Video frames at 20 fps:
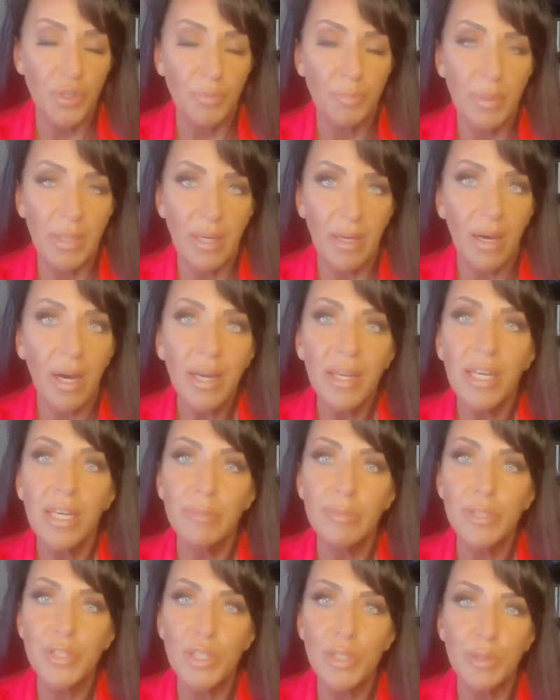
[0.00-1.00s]
being
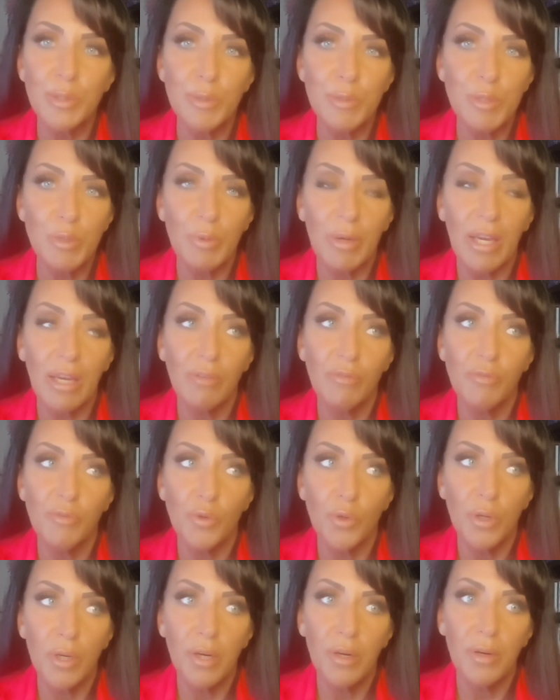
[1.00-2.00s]
unable to lose weight
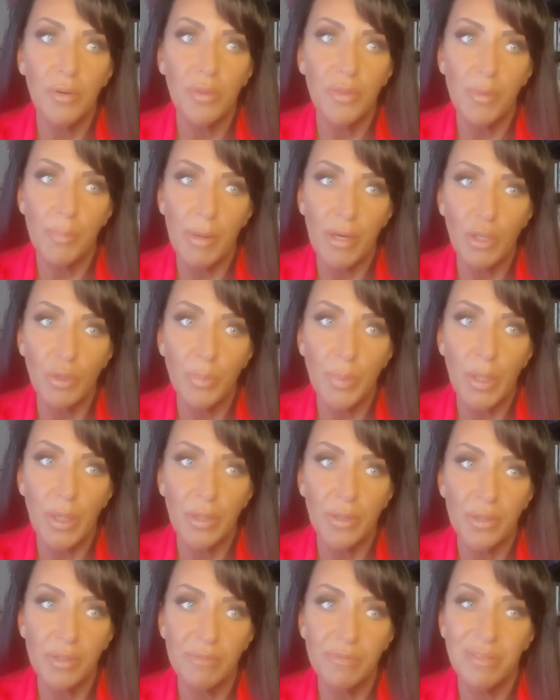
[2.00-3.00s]
for the better
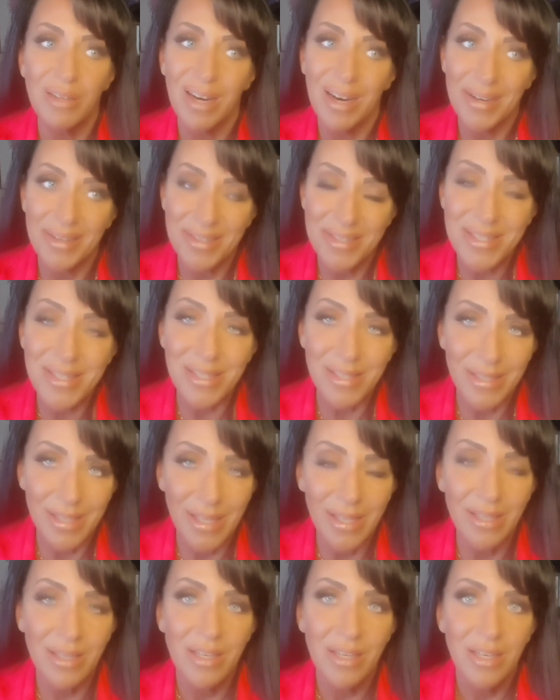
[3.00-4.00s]
part of,
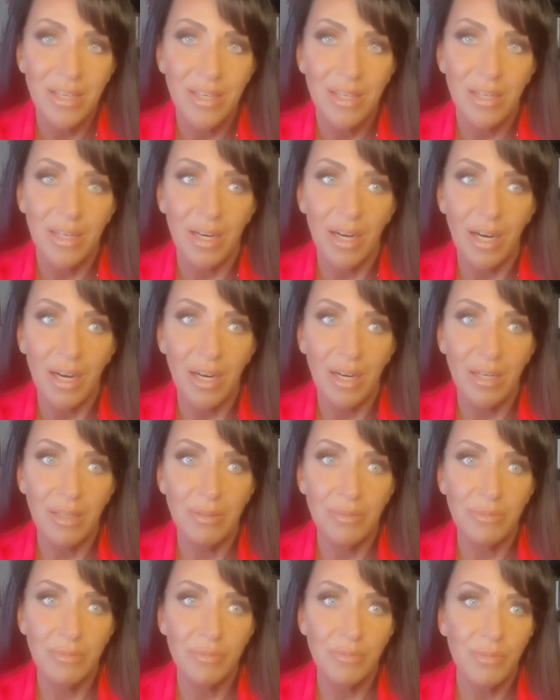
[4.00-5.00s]
honestly,
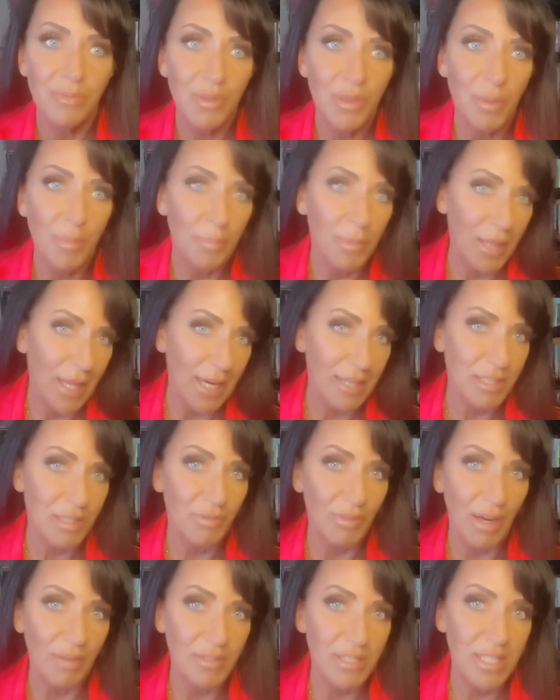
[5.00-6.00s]
the last
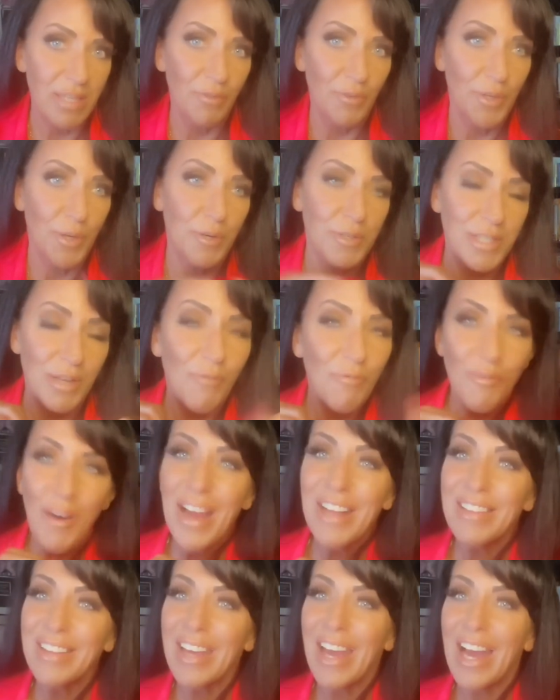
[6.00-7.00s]
5 to 7 years. And
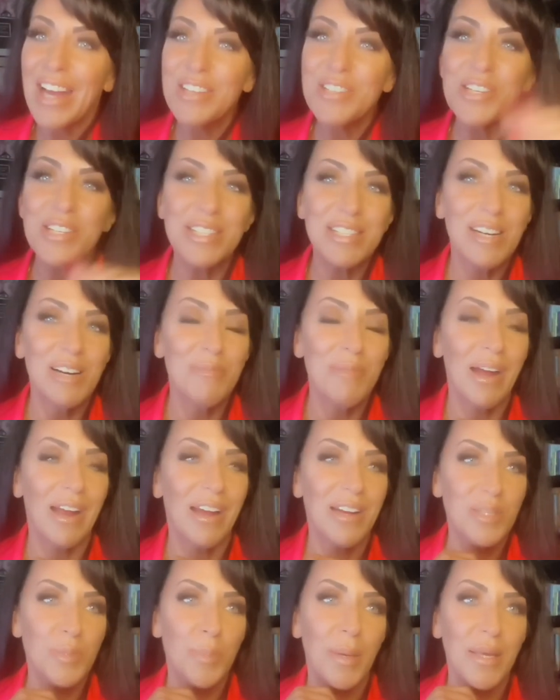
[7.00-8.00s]
finally, I just saw my
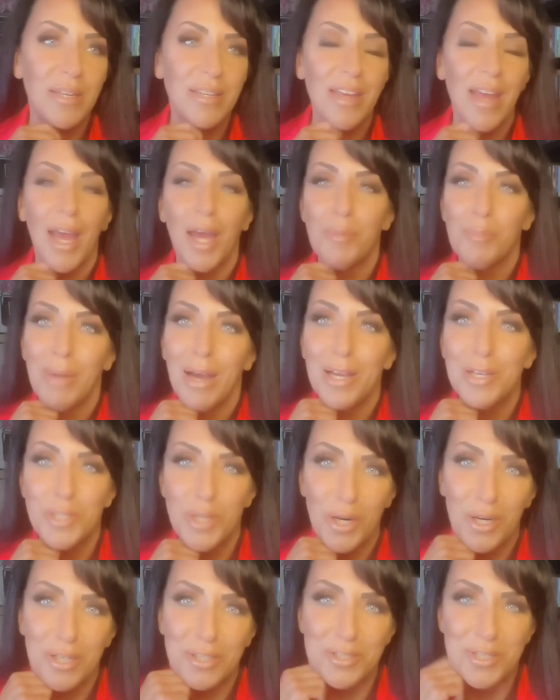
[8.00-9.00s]
husband and my
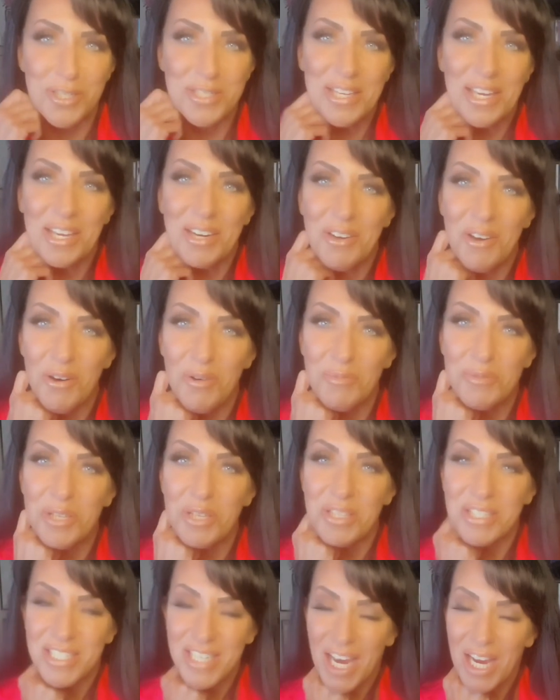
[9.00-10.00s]
dog just get home, so
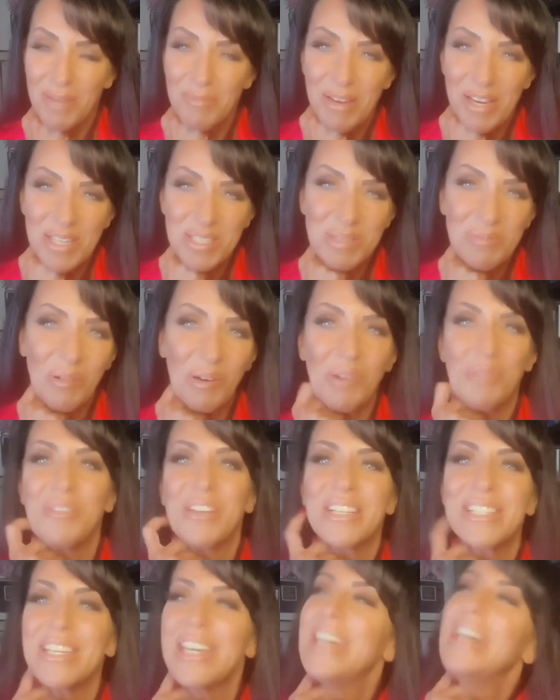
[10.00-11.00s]
the timing is
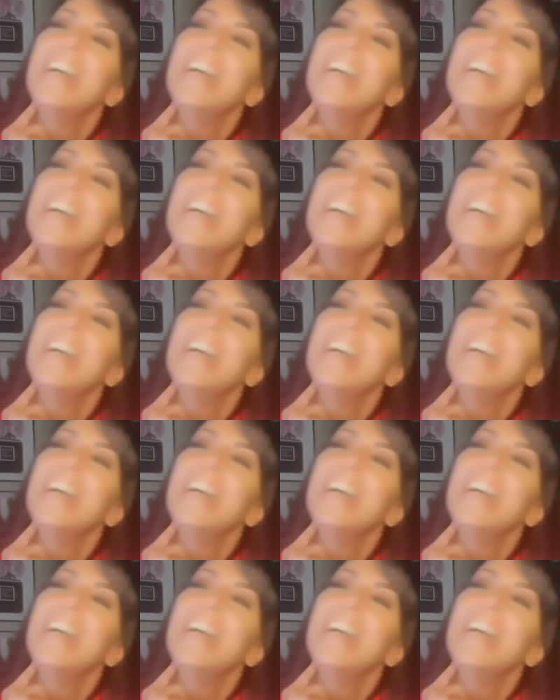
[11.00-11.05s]
perfect.